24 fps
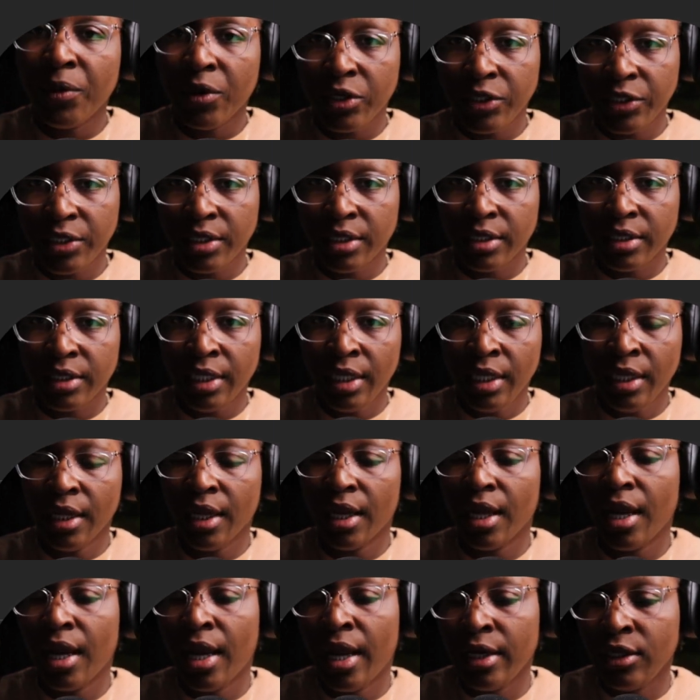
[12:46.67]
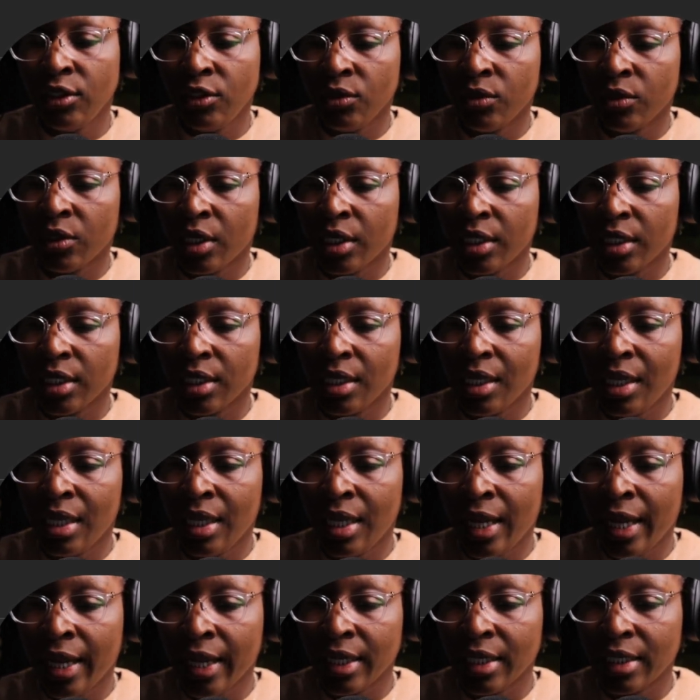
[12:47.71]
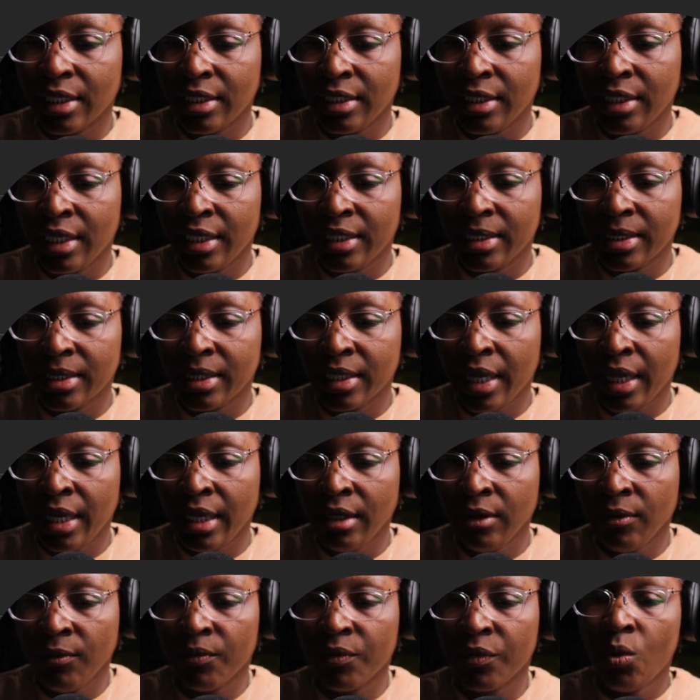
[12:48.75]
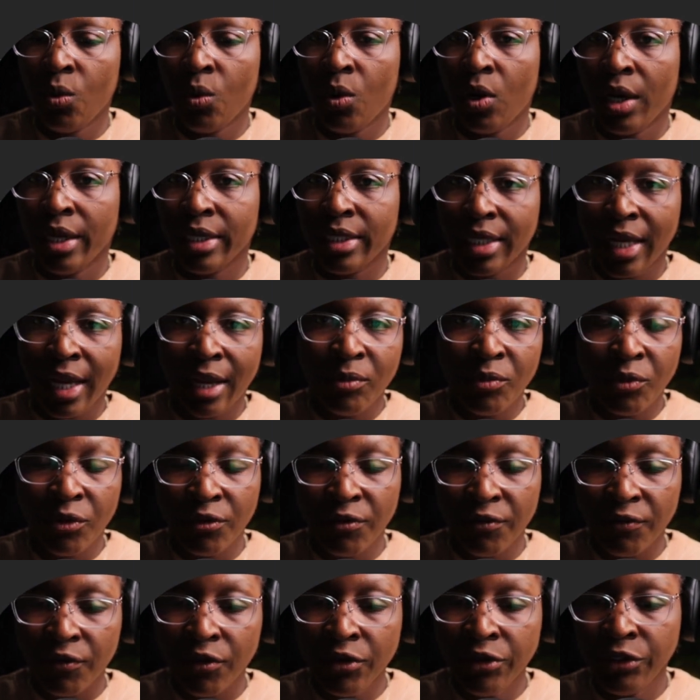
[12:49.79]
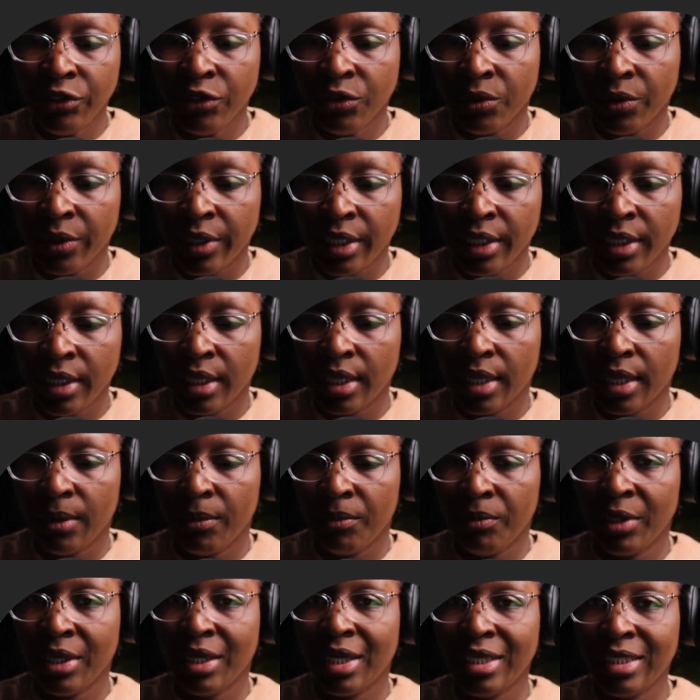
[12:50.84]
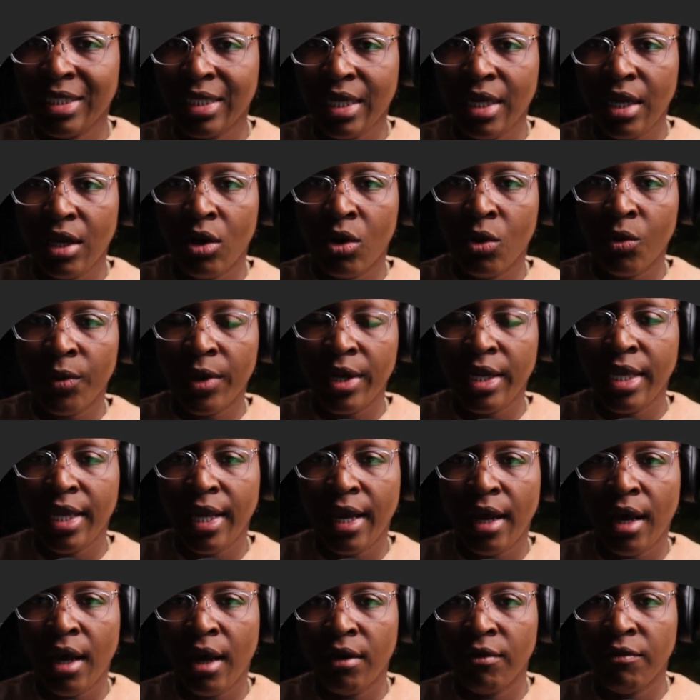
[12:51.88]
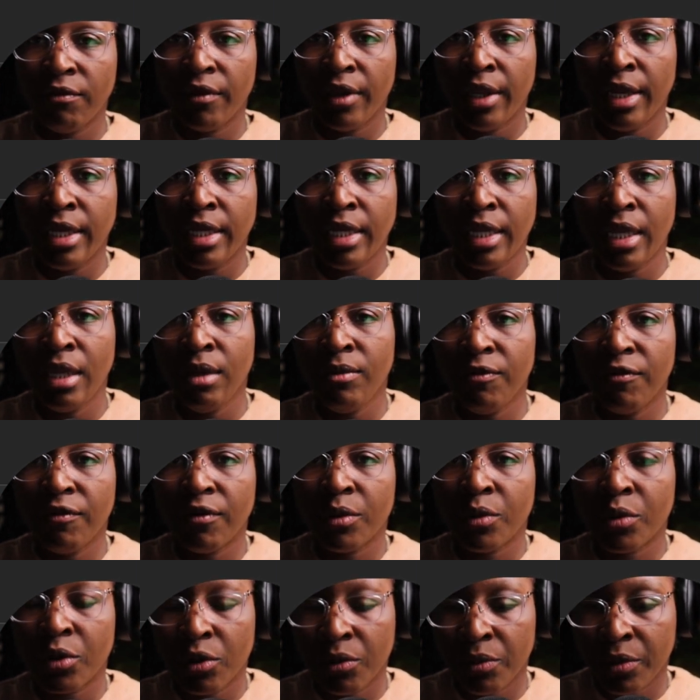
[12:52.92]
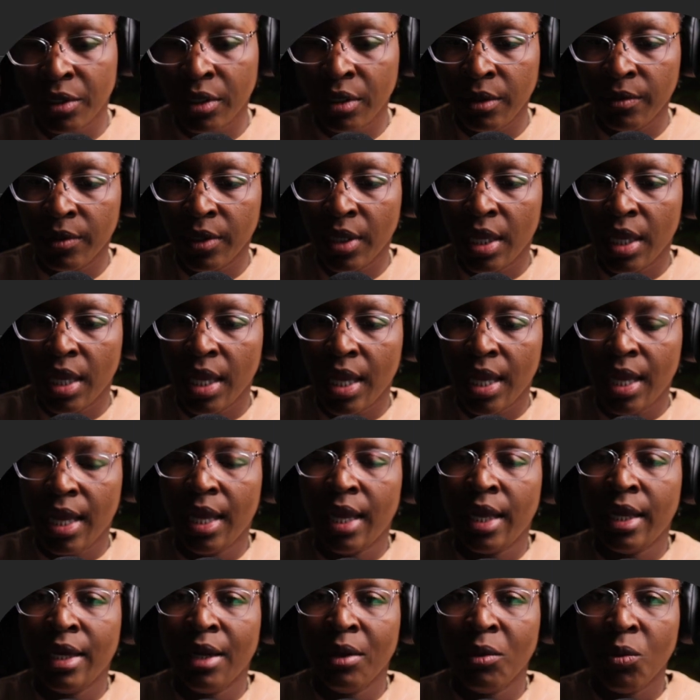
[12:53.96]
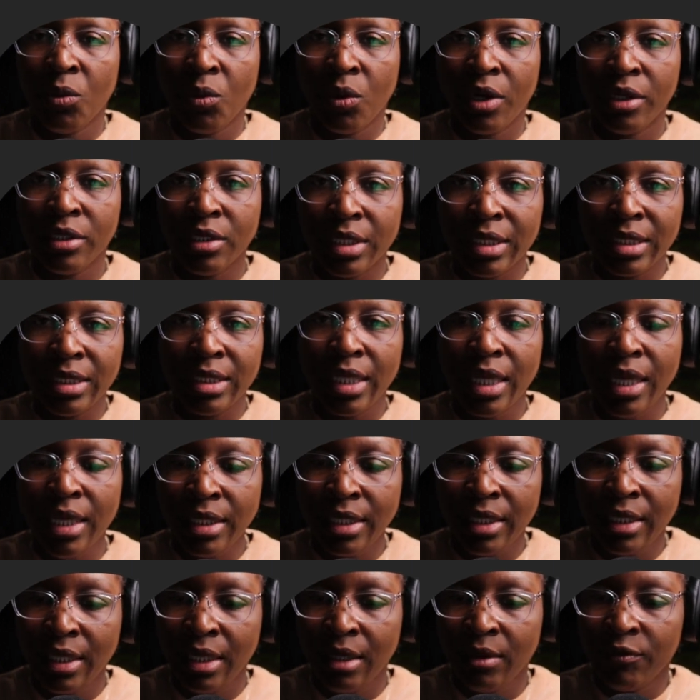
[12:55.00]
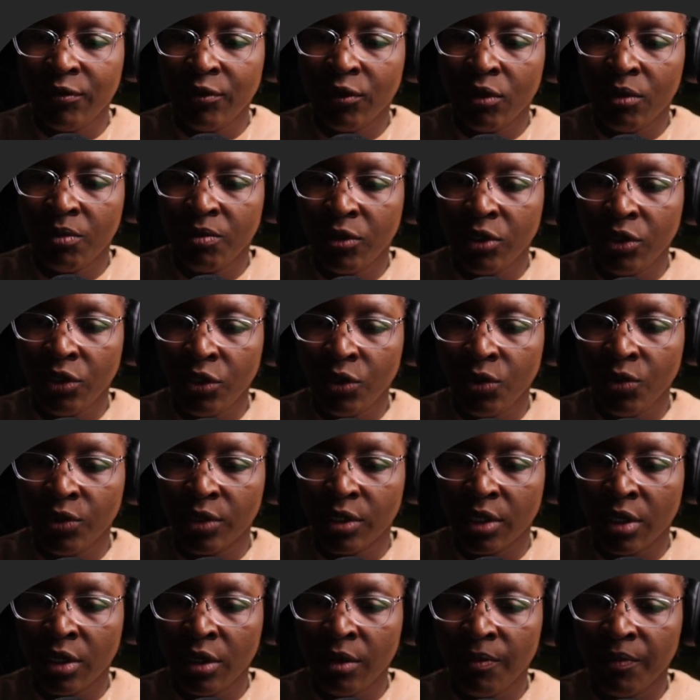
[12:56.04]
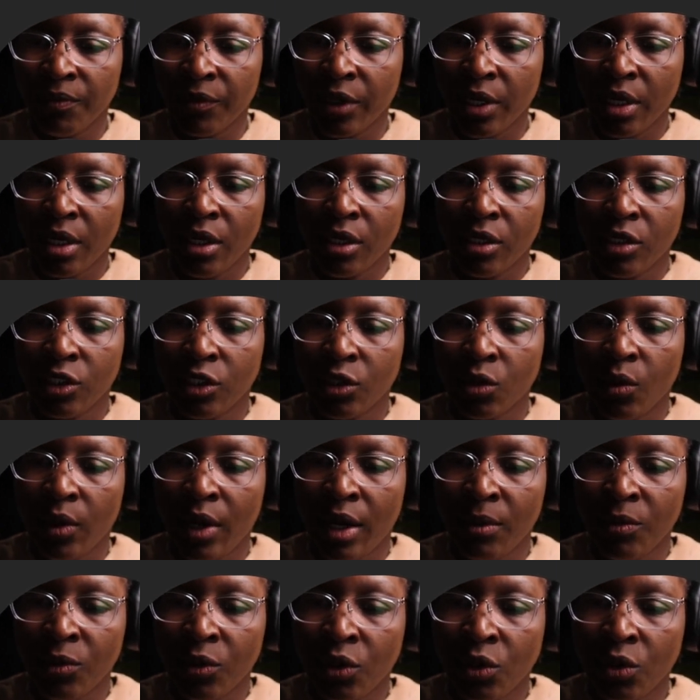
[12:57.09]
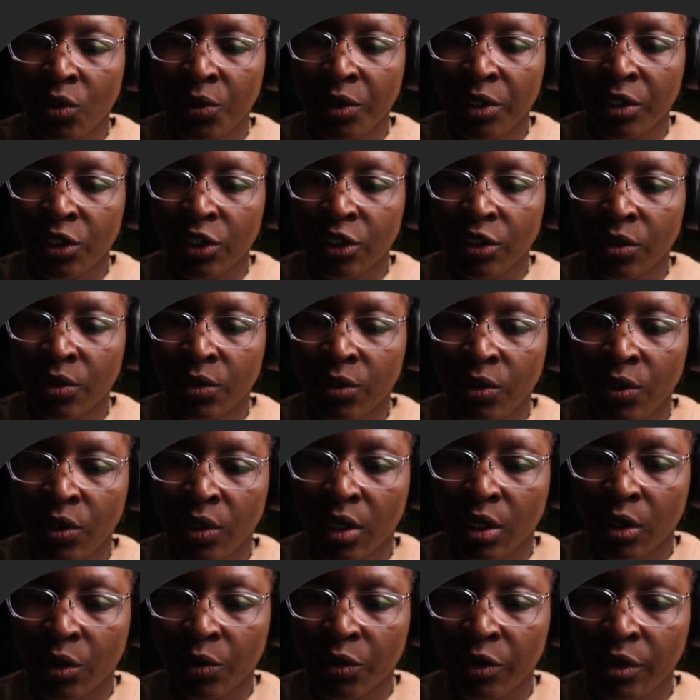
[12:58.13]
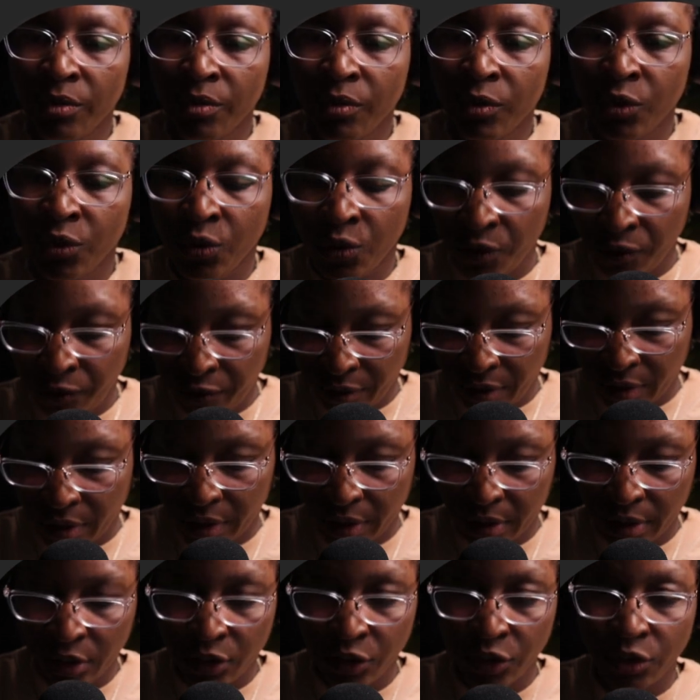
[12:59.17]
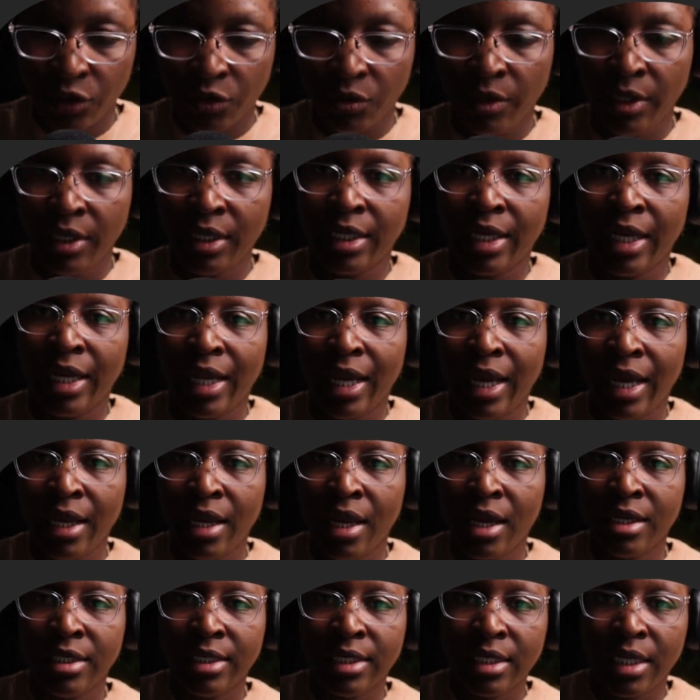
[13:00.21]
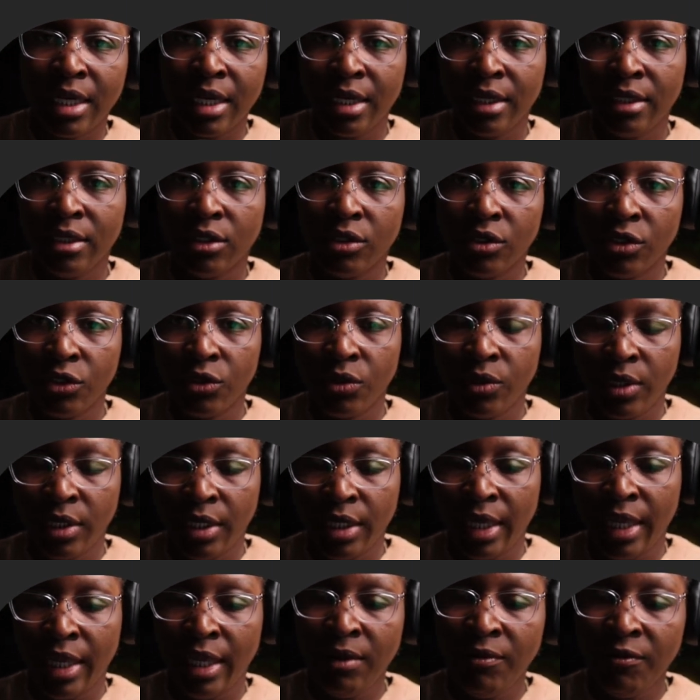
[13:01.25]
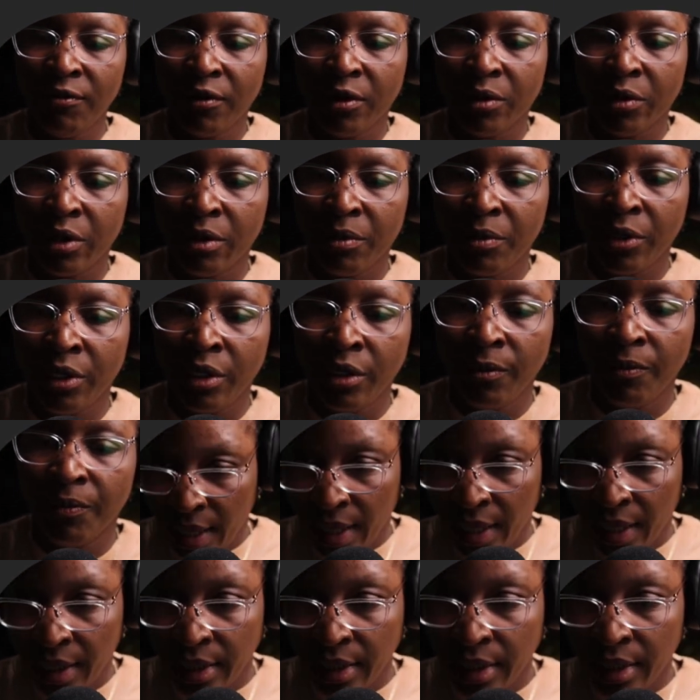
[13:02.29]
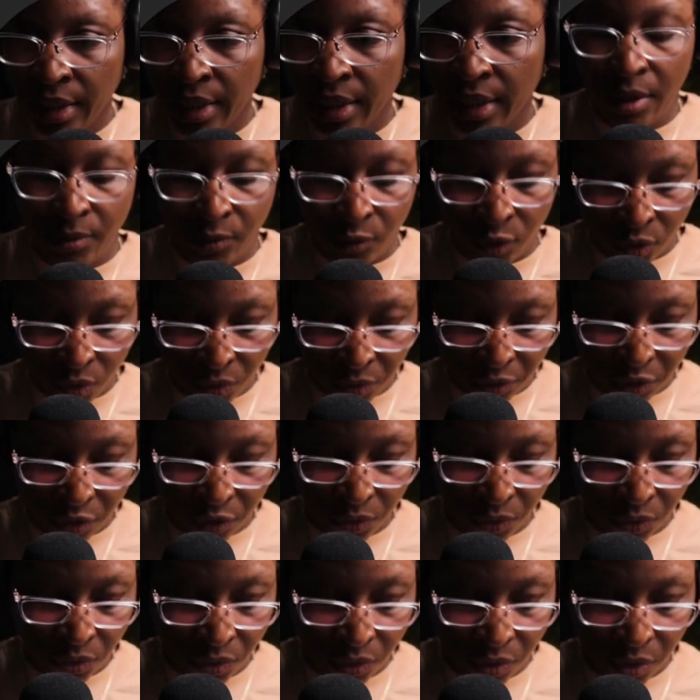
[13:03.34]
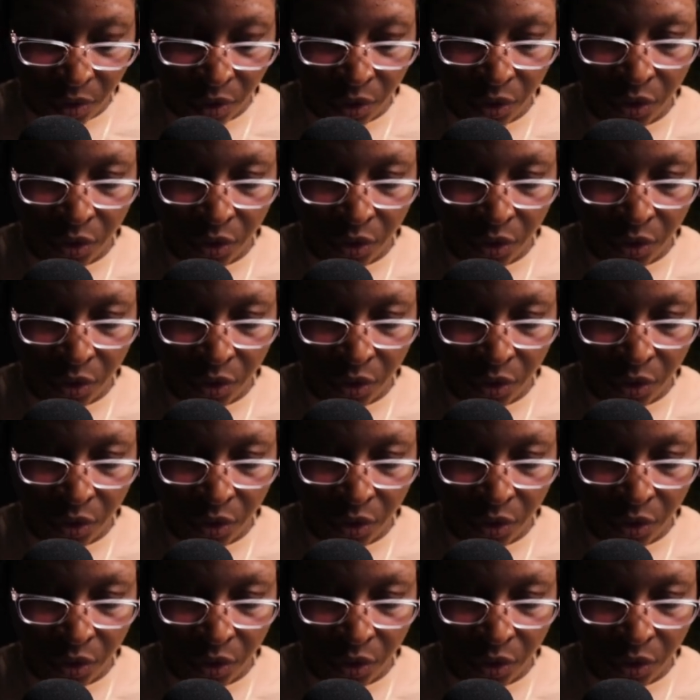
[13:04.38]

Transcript: Personally, I do not like this style. What I prefer doing, because I already have a name variable and I want to take the name from the user, so I'm going to remove the string that I assigned to the name variable, and I'm going to